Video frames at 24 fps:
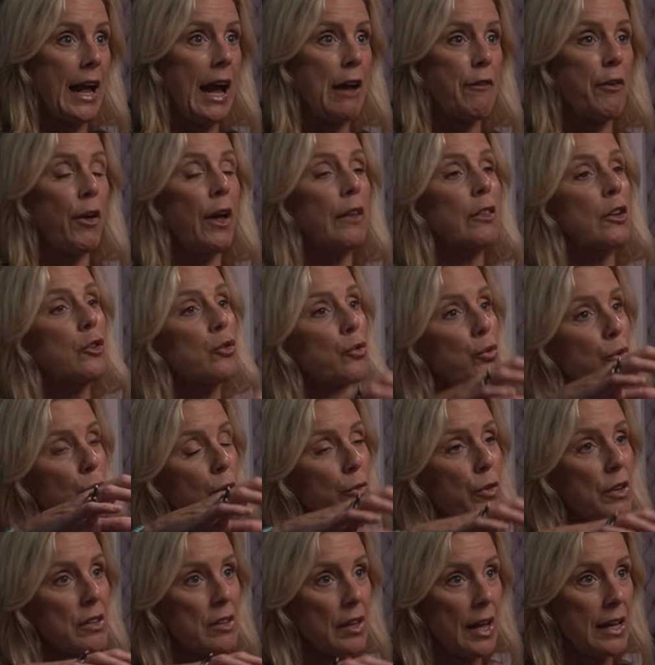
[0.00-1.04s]
Yeah, right. I feel like the
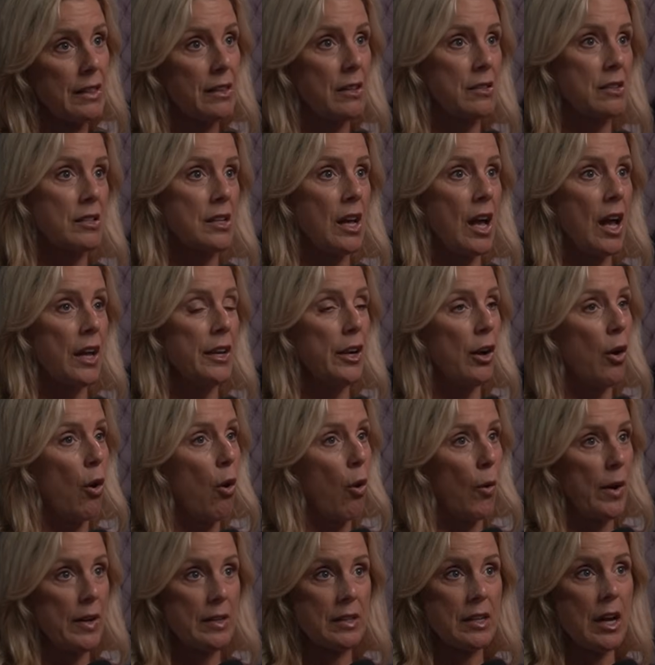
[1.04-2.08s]
truth is like the sun, it'll
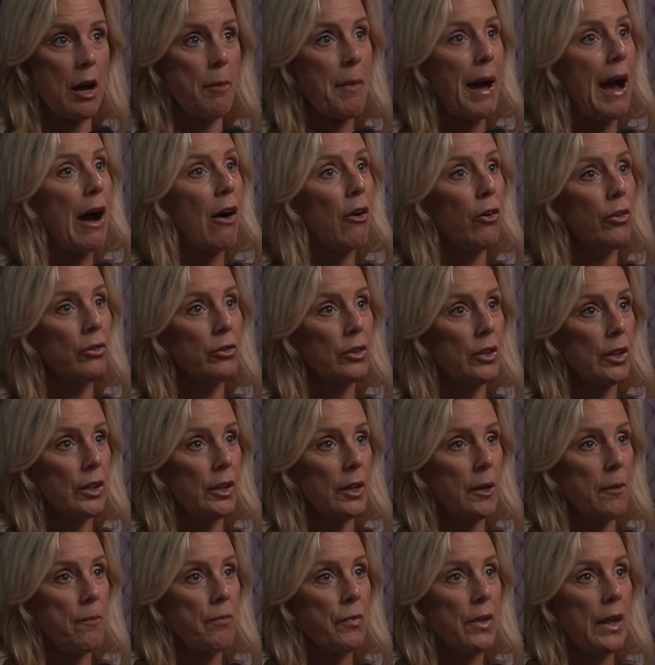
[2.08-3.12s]
always come out.
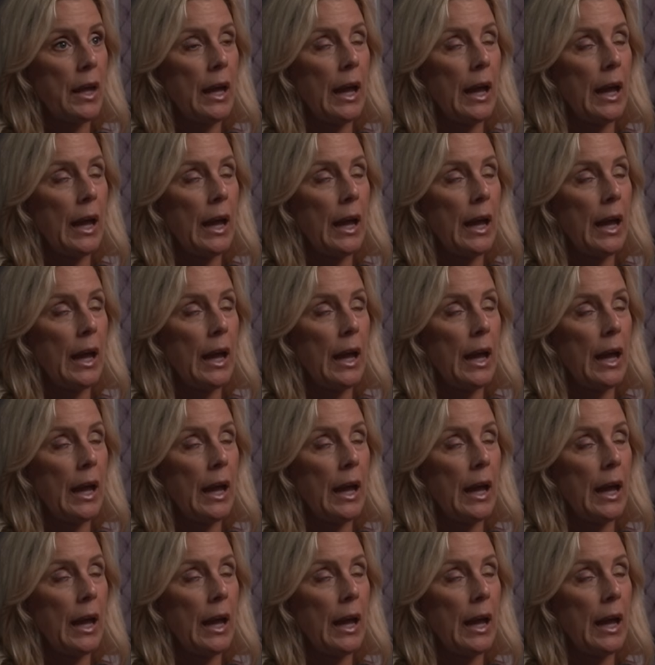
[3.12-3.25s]
Mm-hmm.